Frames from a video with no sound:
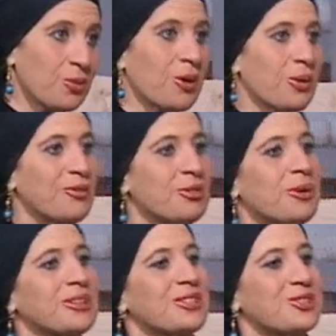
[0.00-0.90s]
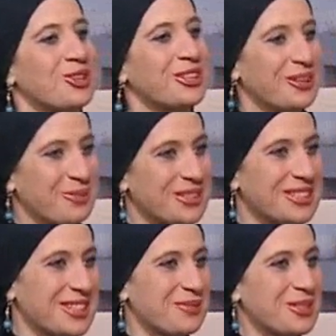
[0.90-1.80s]
Wow, everybody's joining
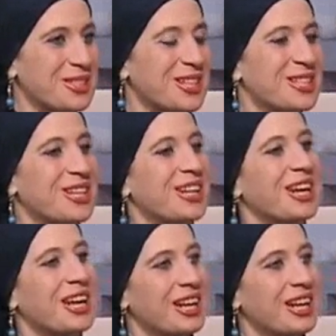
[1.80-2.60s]
business administration.